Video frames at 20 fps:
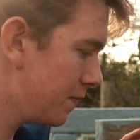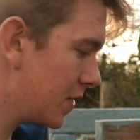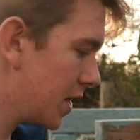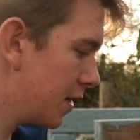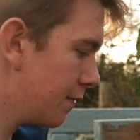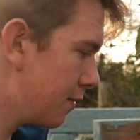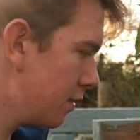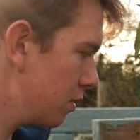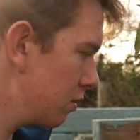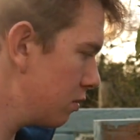
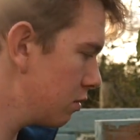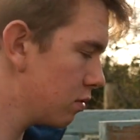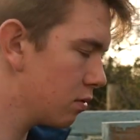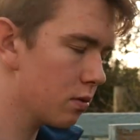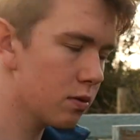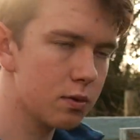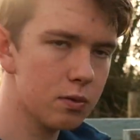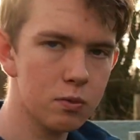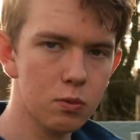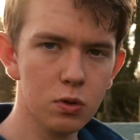if
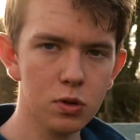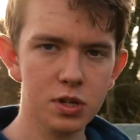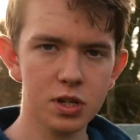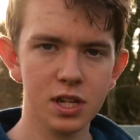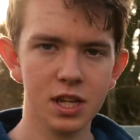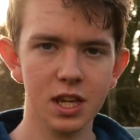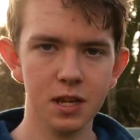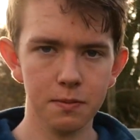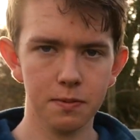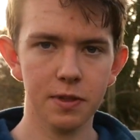you want
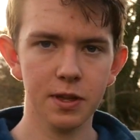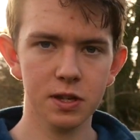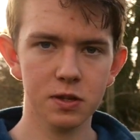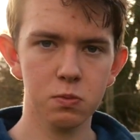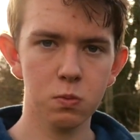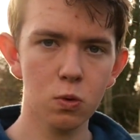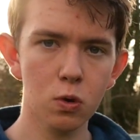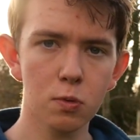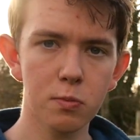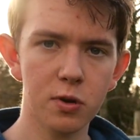to keep things
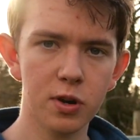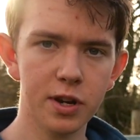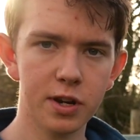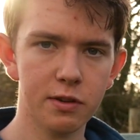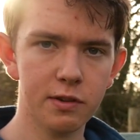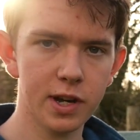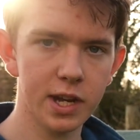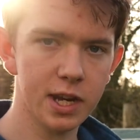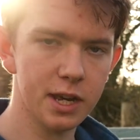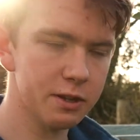warmer in a
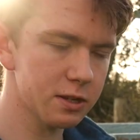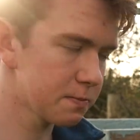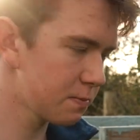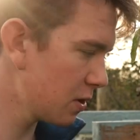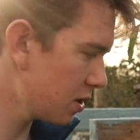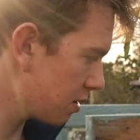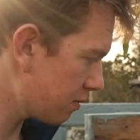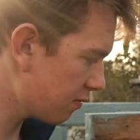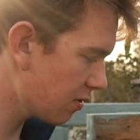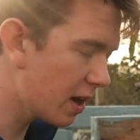greenhouse,
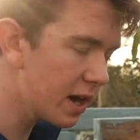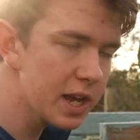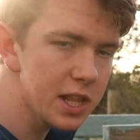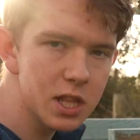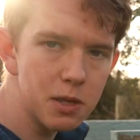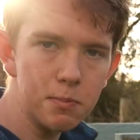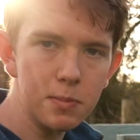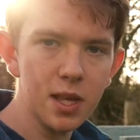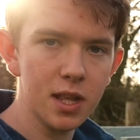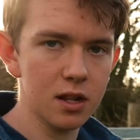put them right
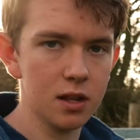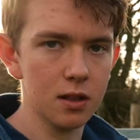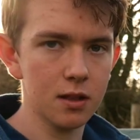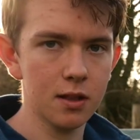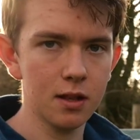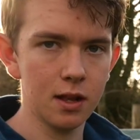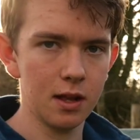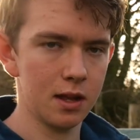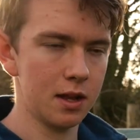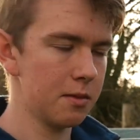in the middle,
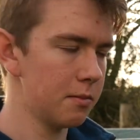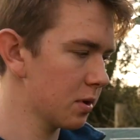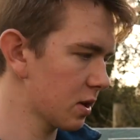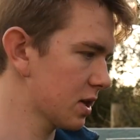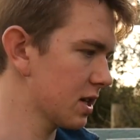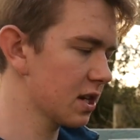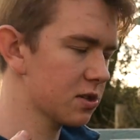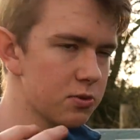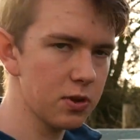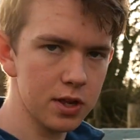
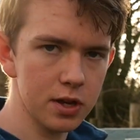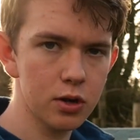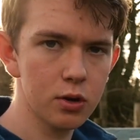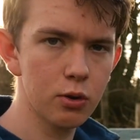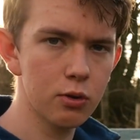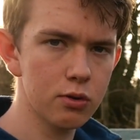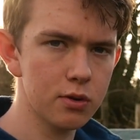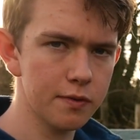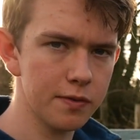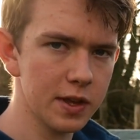because that's where the
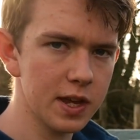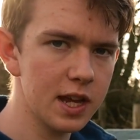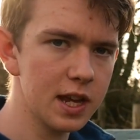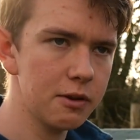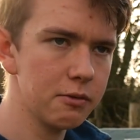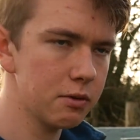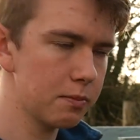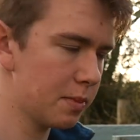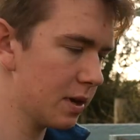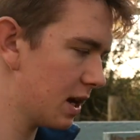core of the
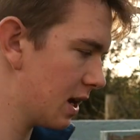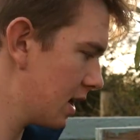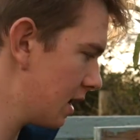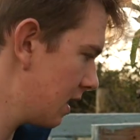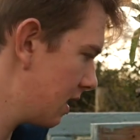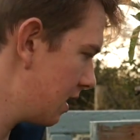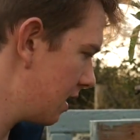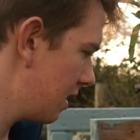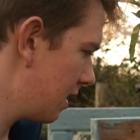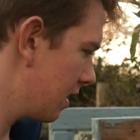heat will be,
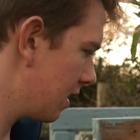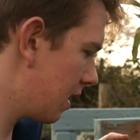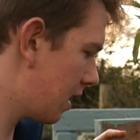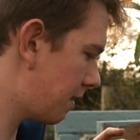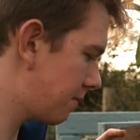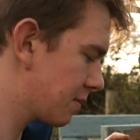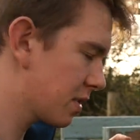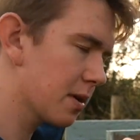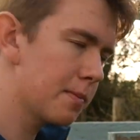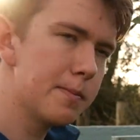
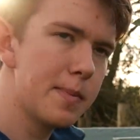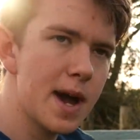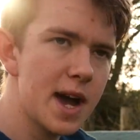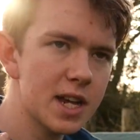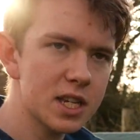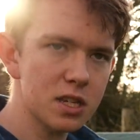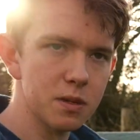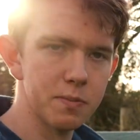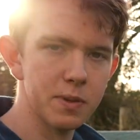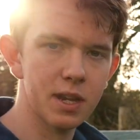
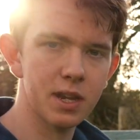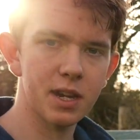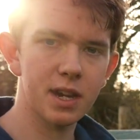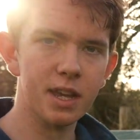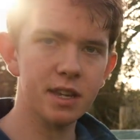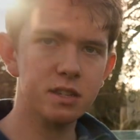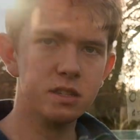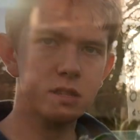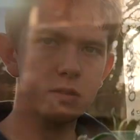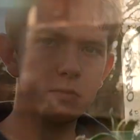compared to being next